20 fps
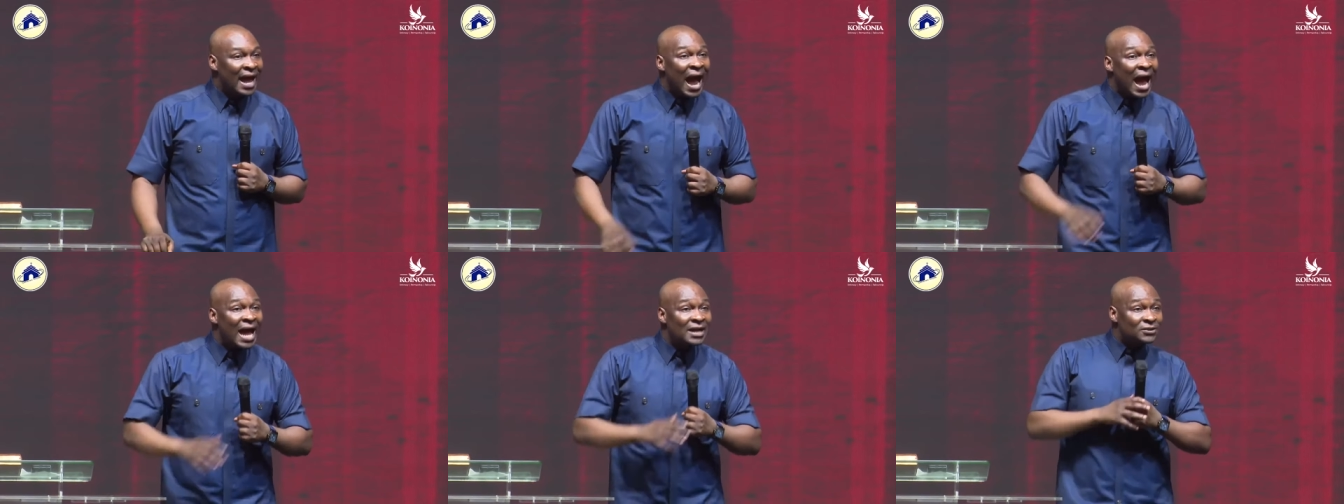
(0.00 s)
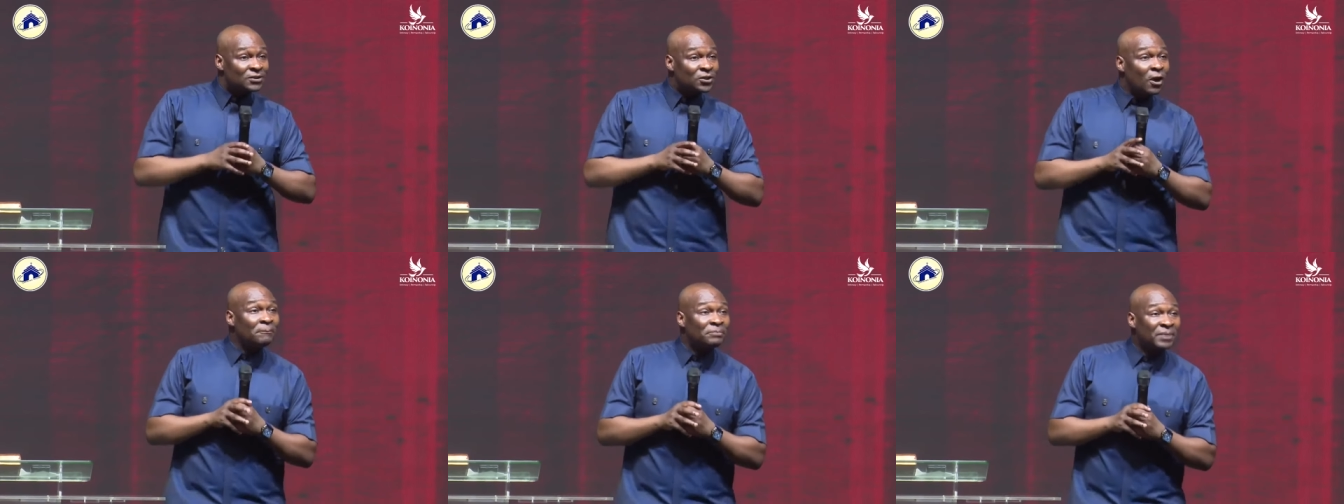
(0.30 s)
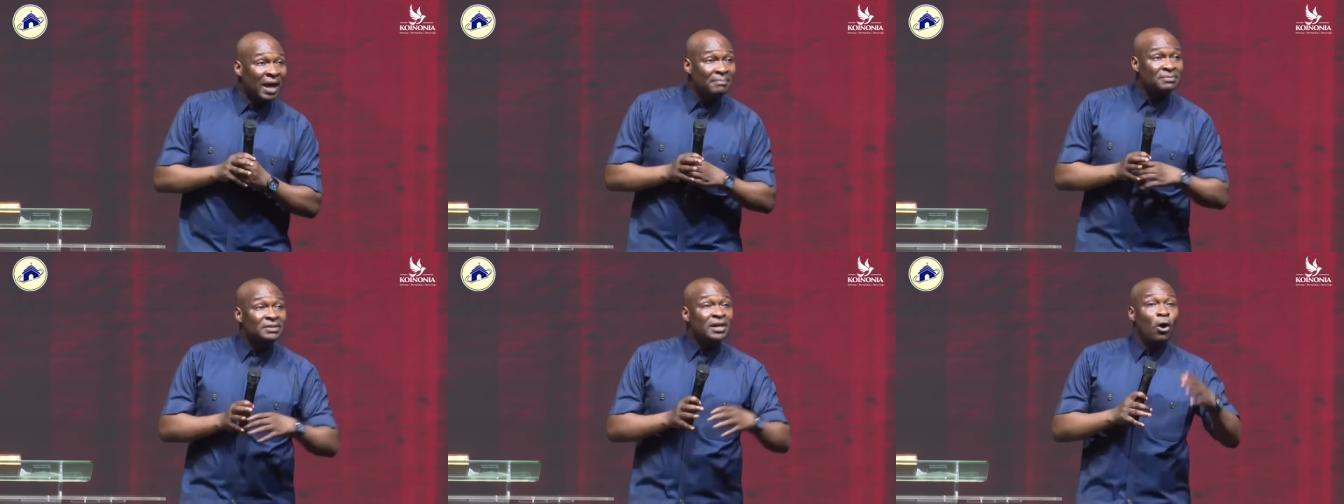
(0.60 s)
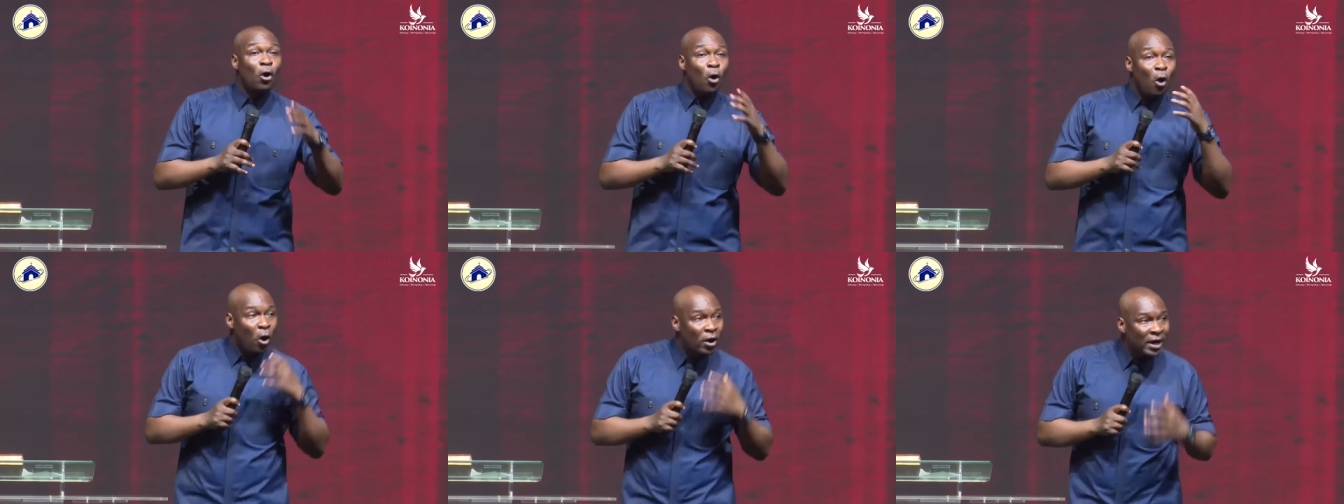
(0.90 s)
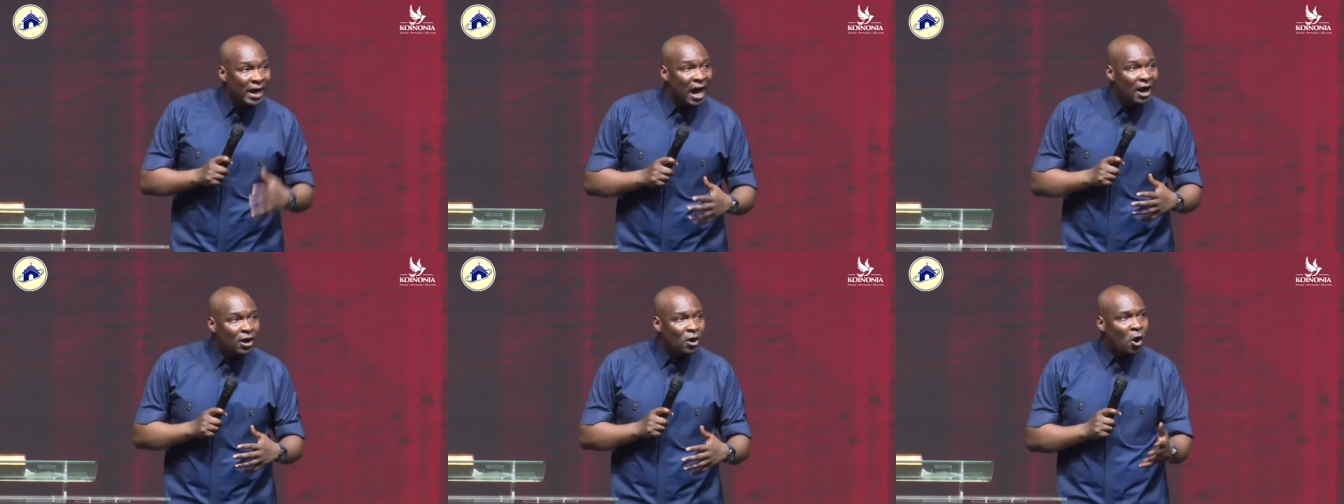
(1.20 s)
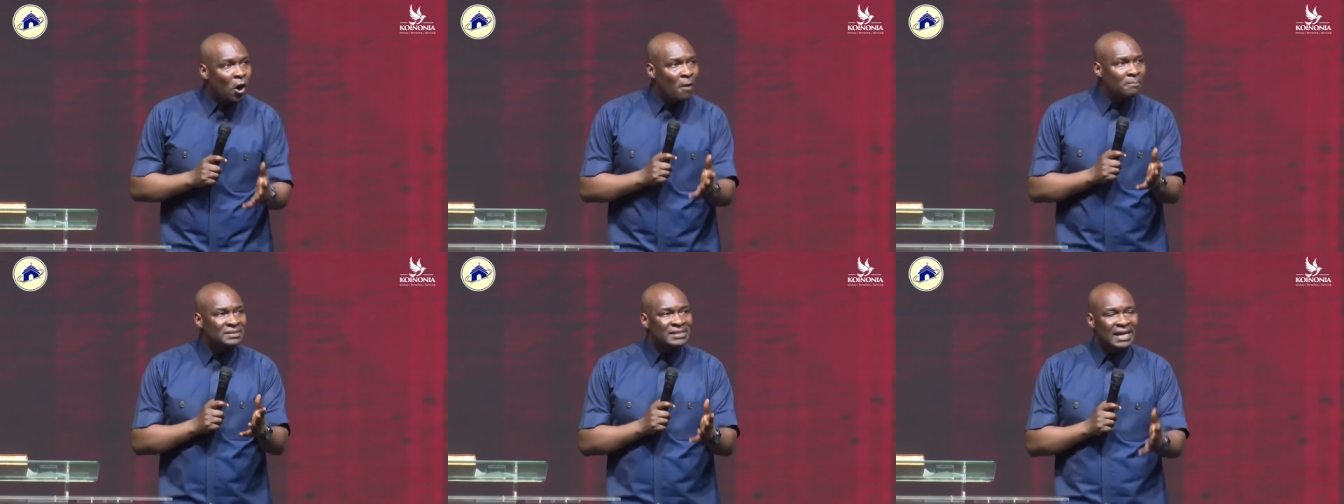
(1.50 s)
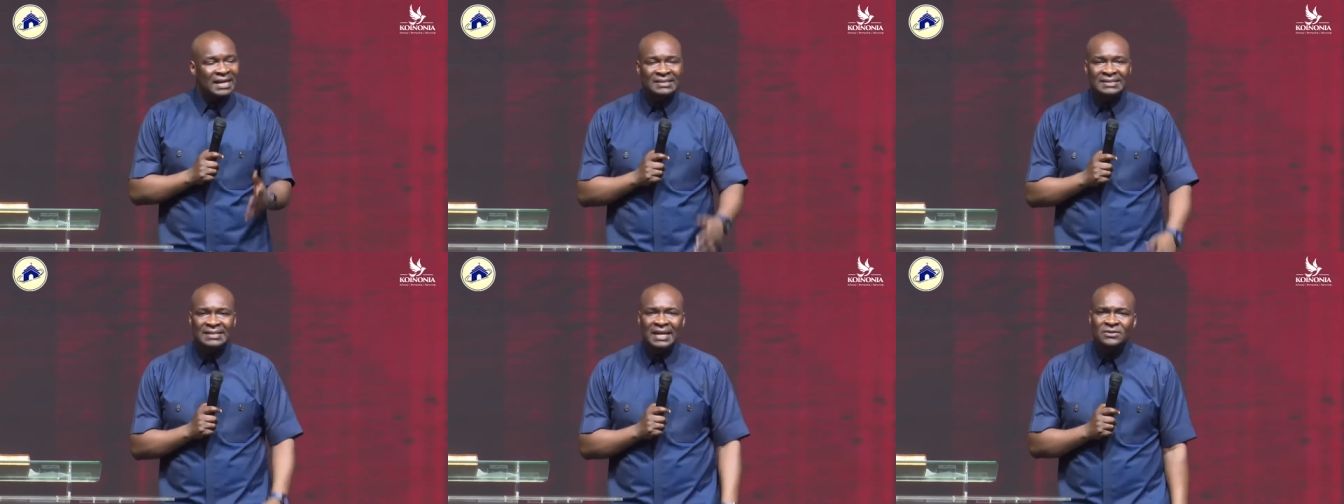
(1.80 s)
And sometimes the owner comes
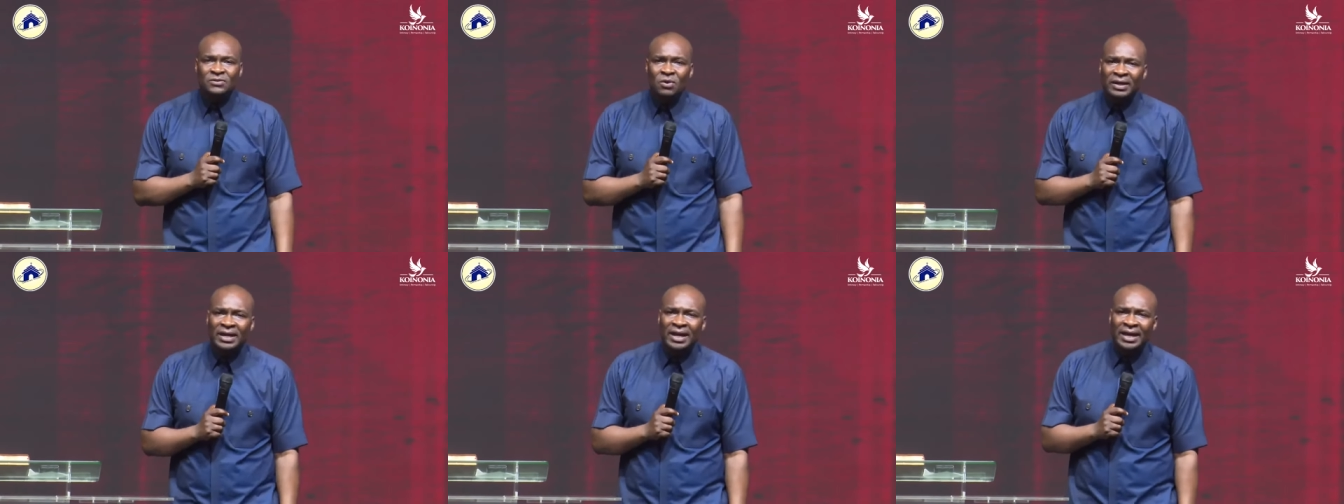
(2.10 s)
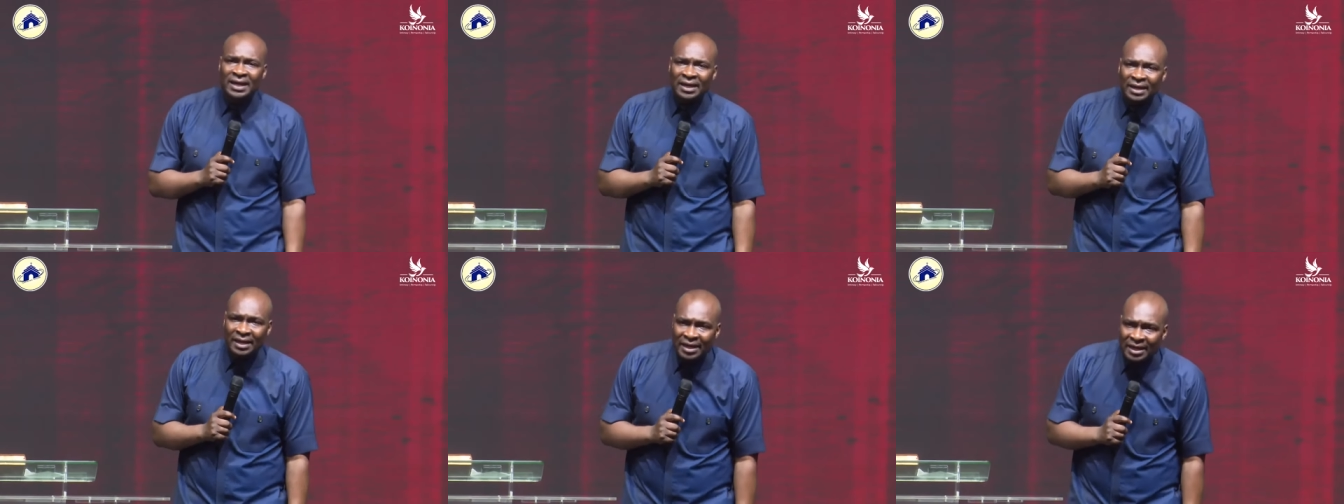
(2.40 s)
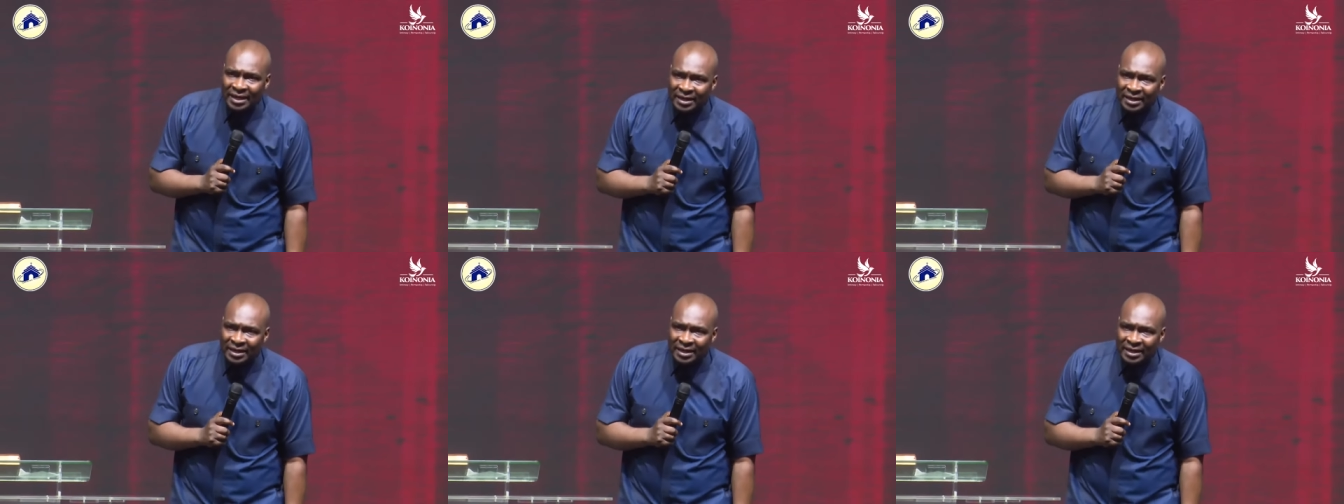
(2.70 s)
and says, okay,